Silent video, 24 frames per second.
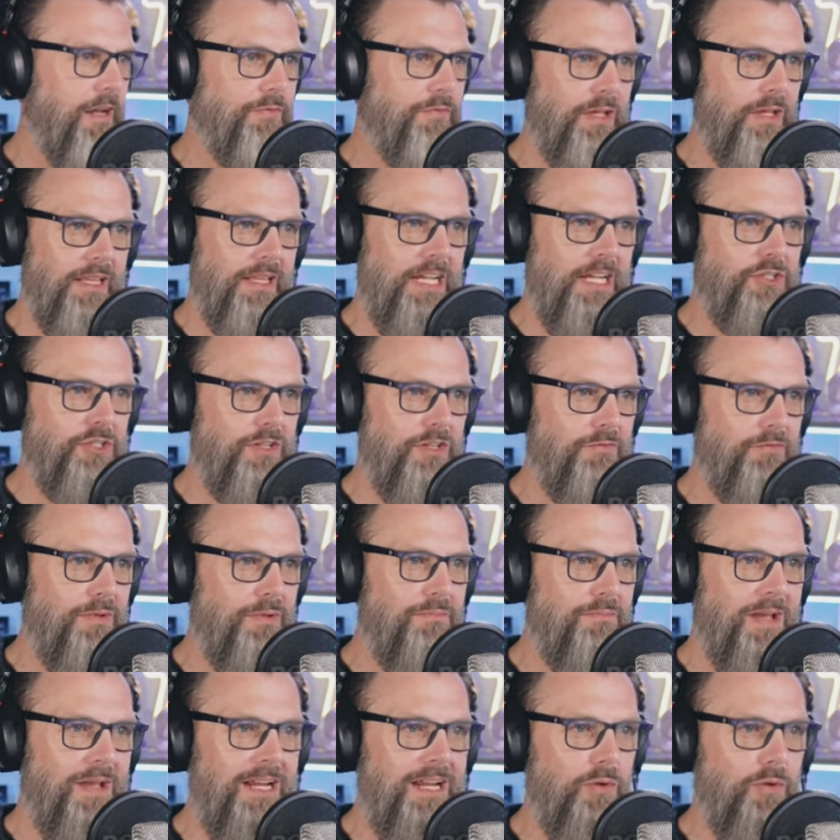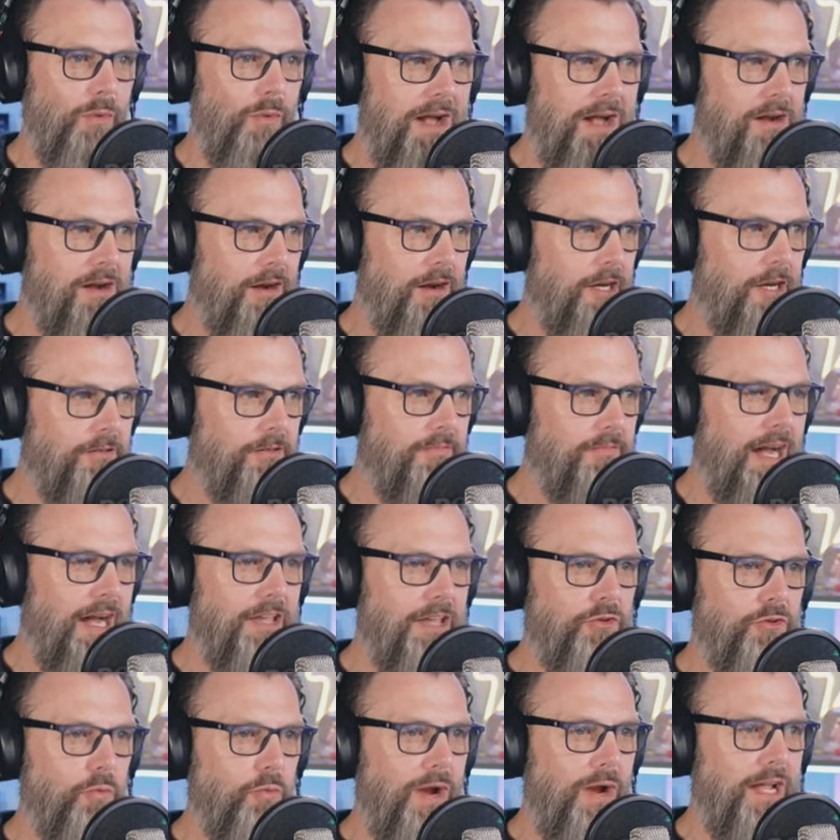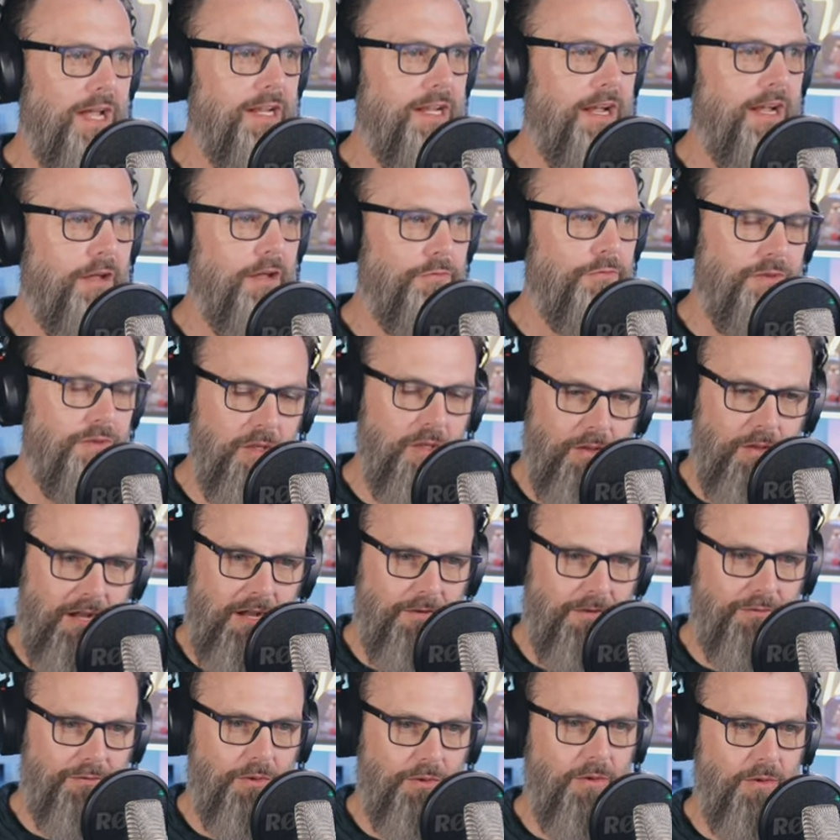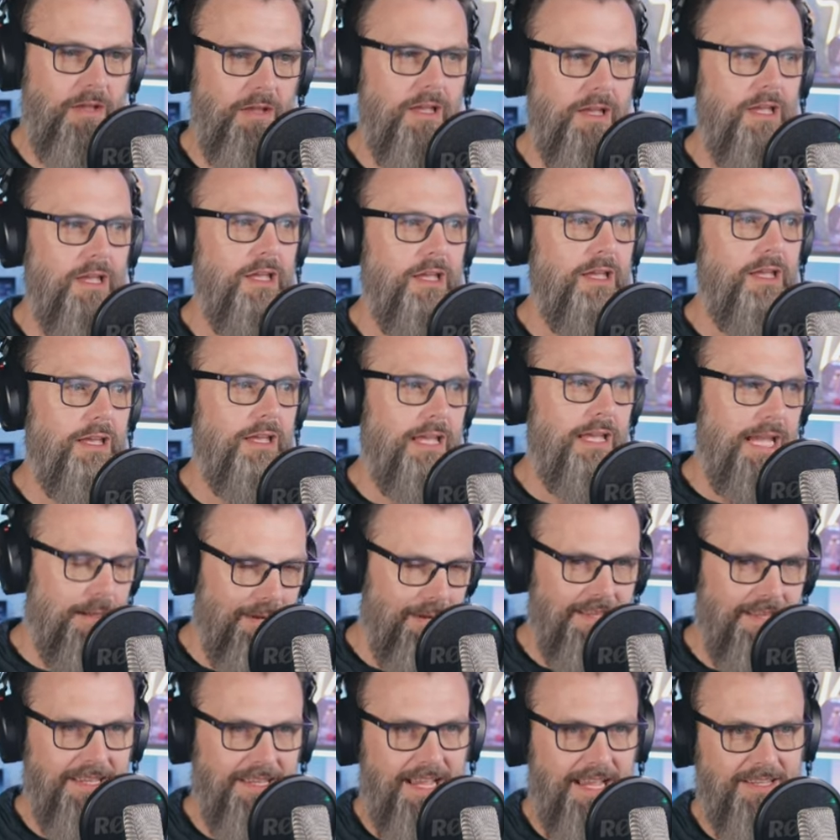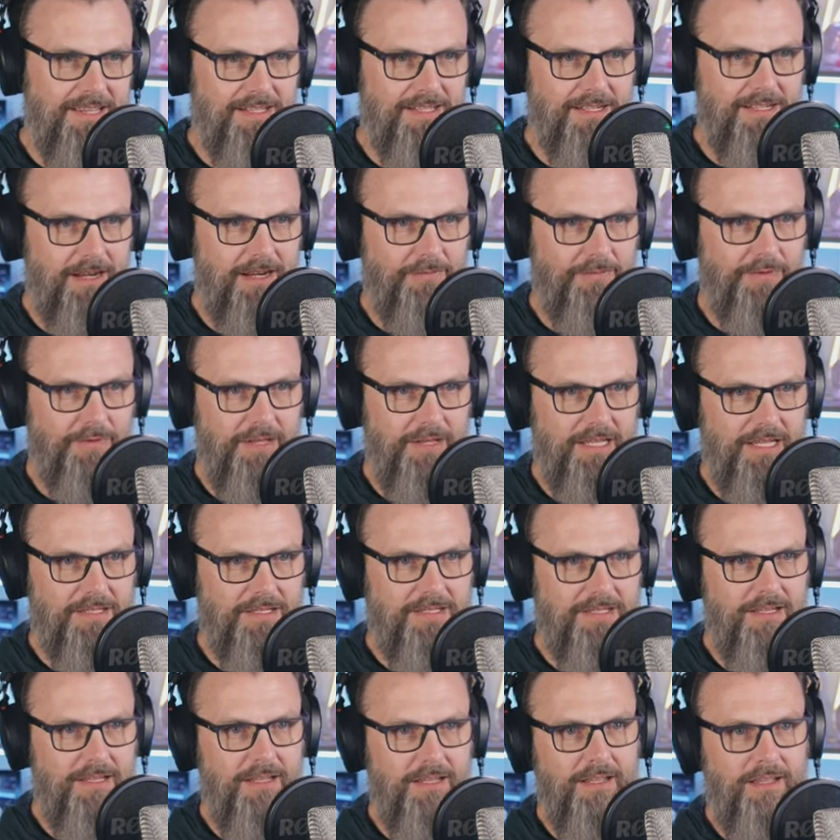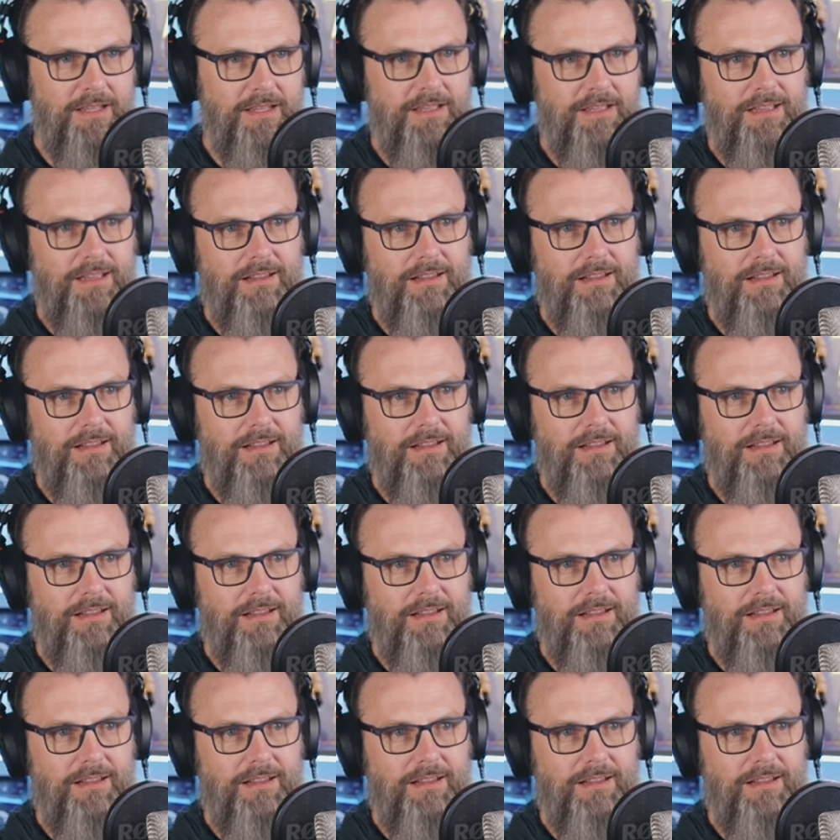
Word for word: I feel like I should have been made aware. Either way, I feel awful. Am I the Asconaut for this?